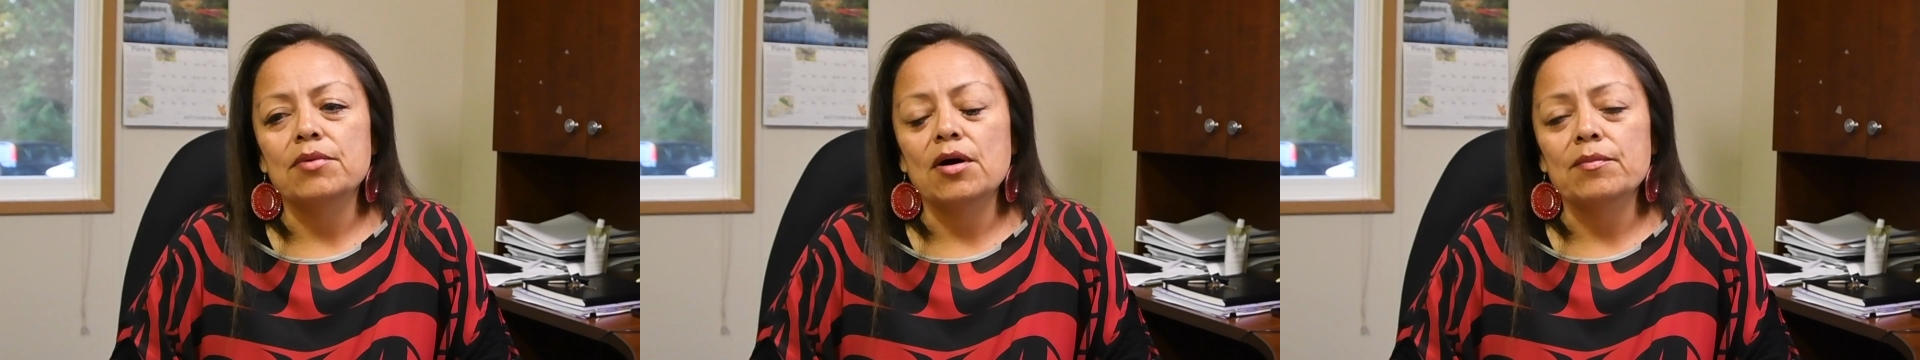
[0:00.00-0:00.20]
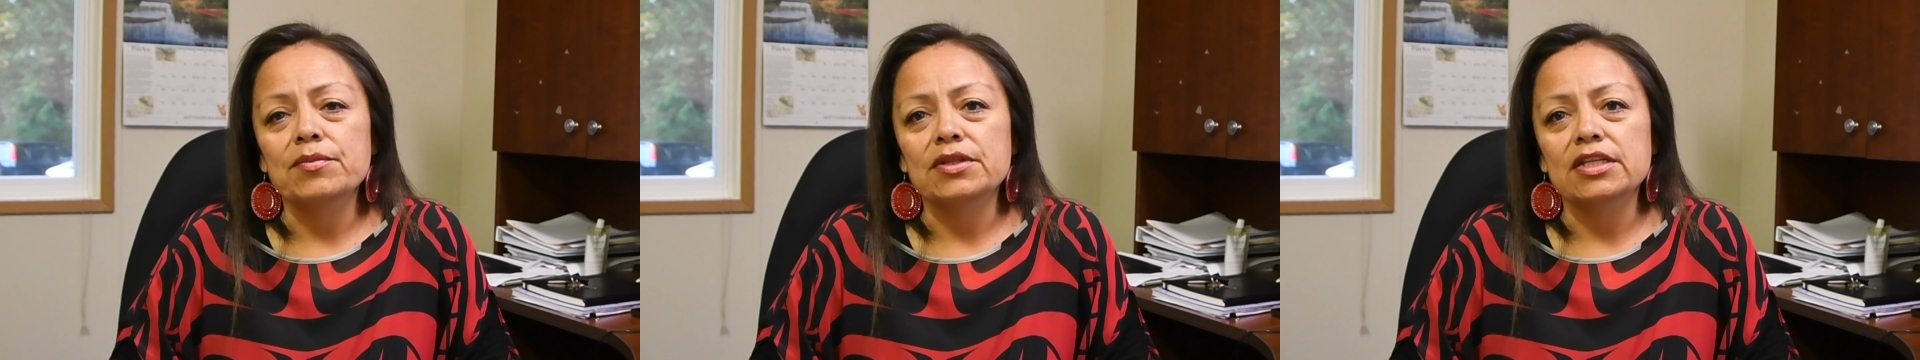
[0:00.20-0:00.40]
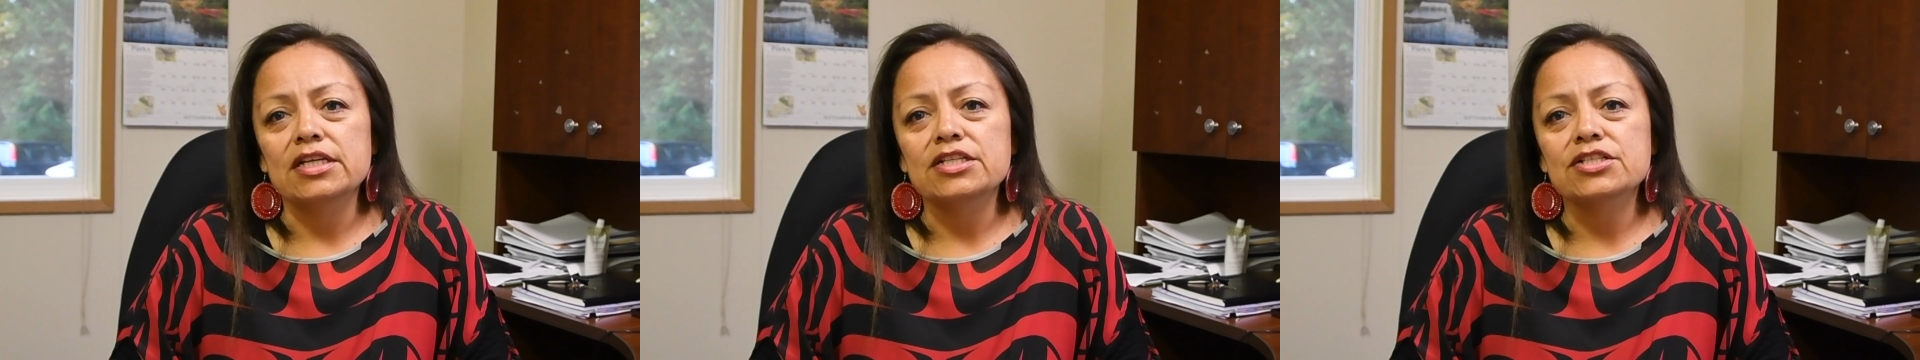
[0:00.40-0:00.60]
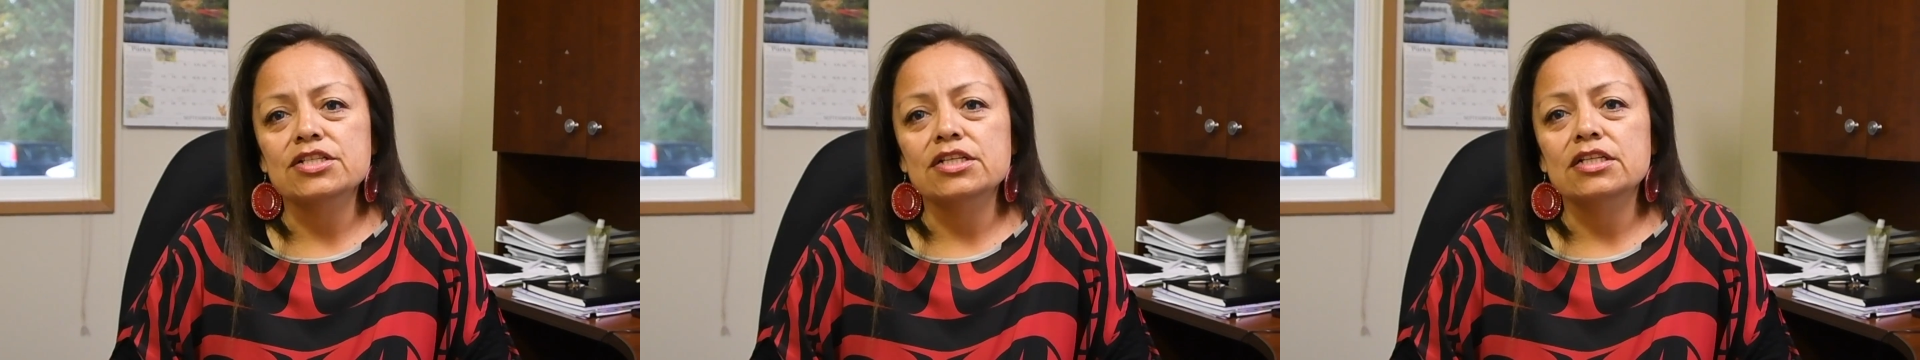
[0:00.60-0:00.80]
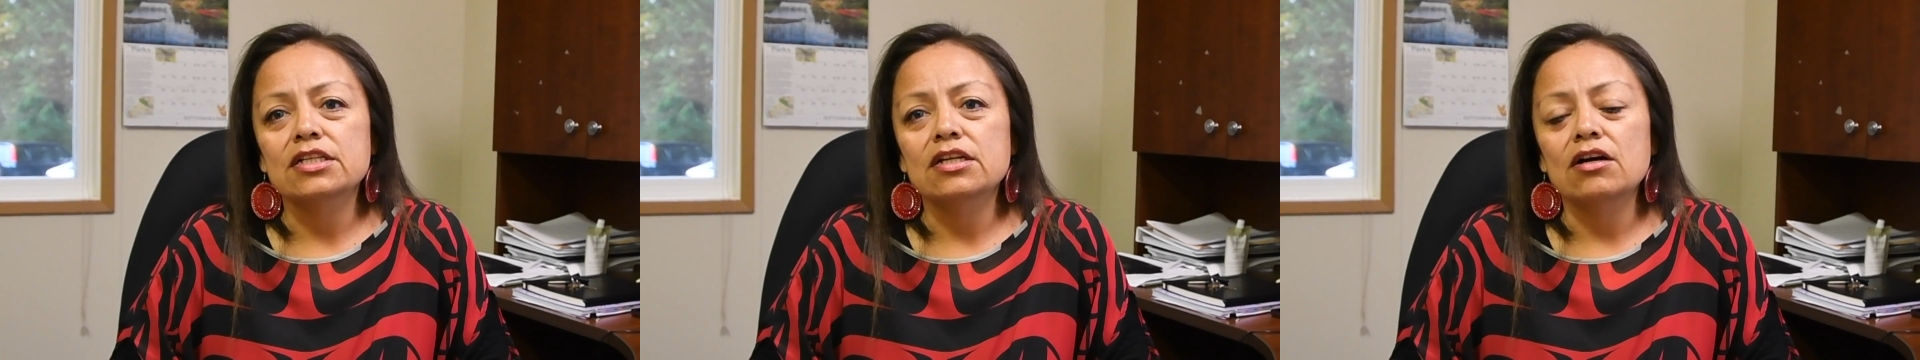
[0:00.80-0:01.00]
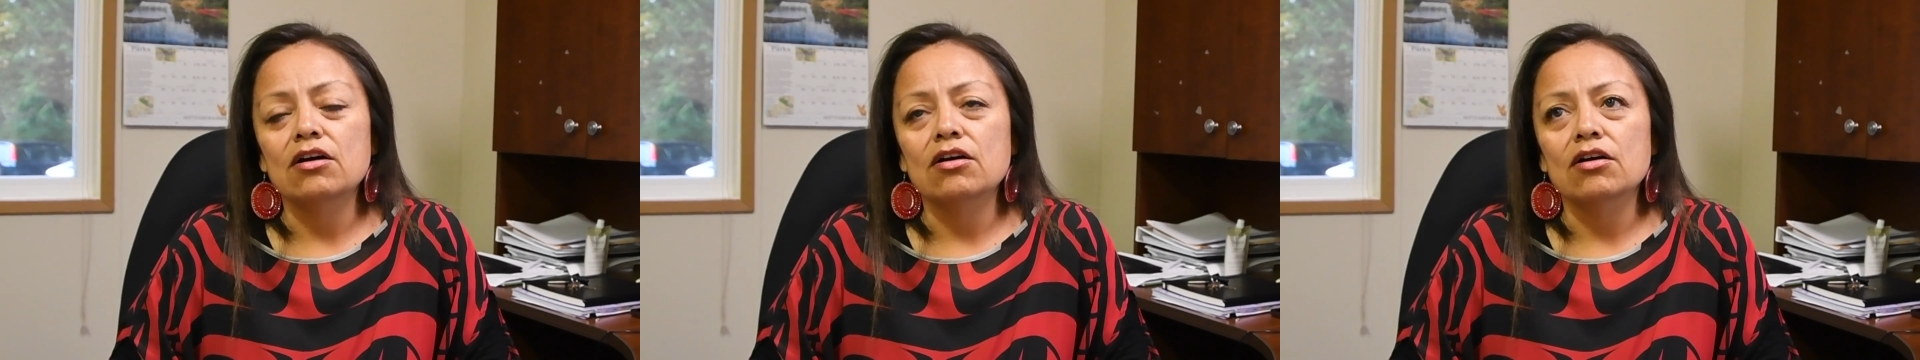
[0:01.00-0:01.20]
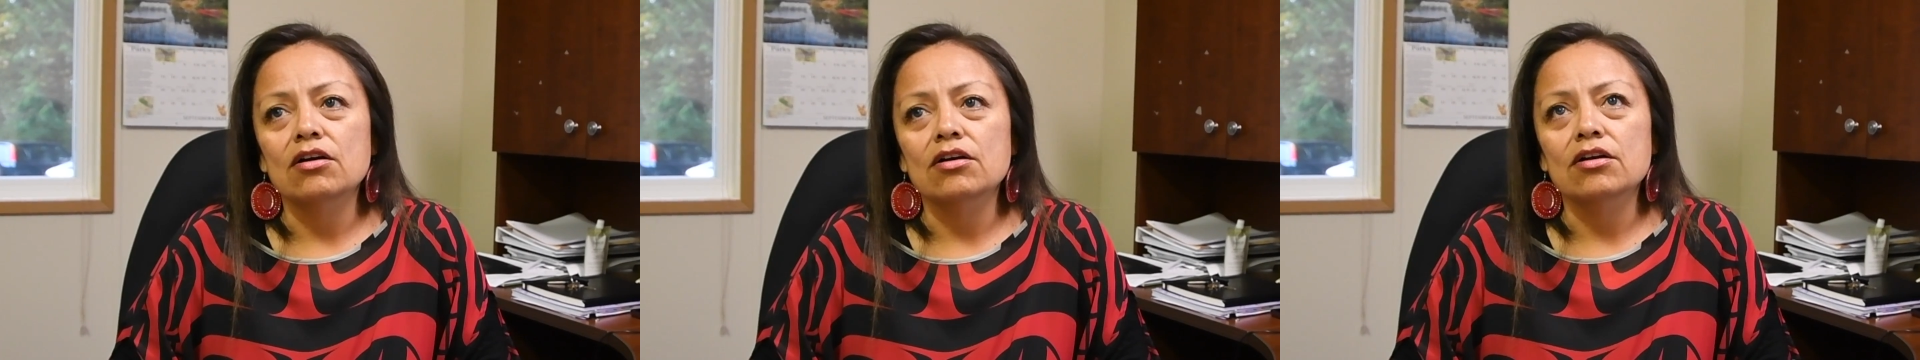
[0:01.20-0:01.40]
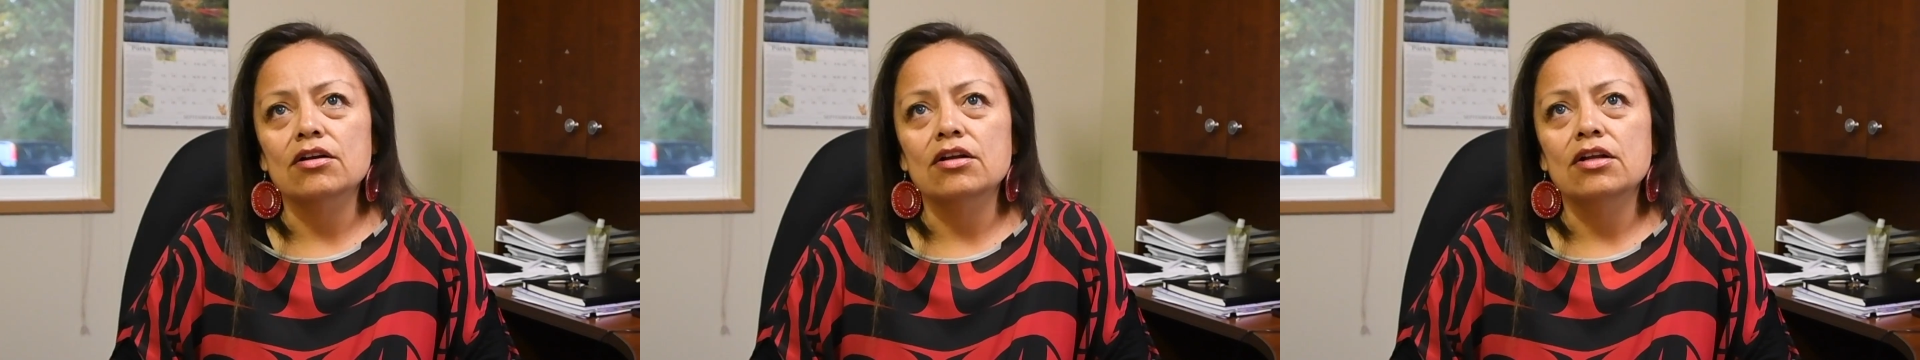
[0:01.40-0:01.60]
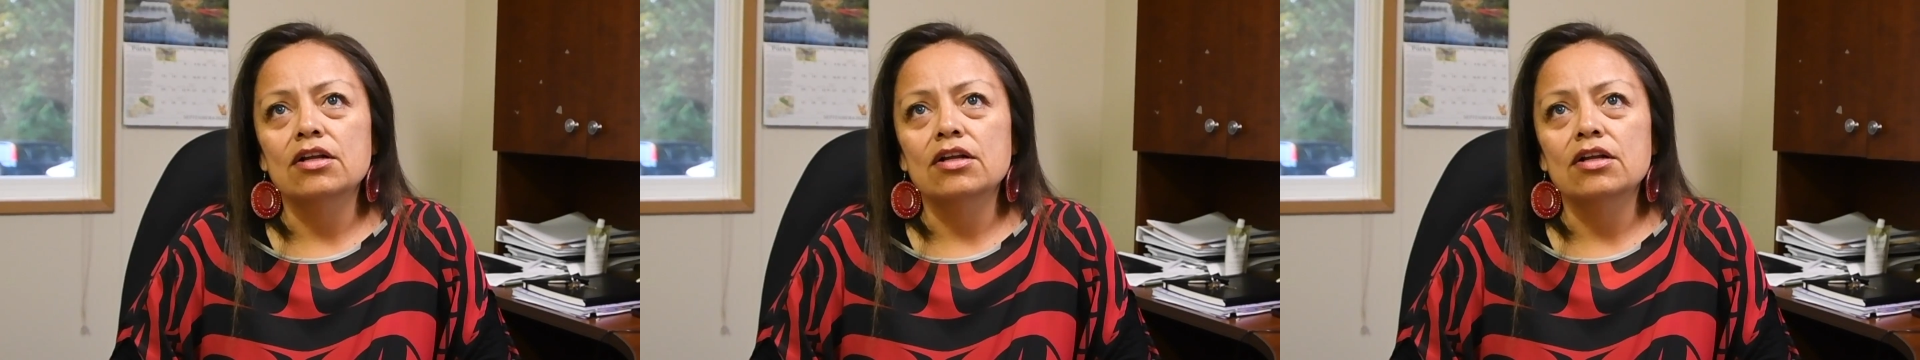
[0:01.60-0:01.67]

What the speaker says: population are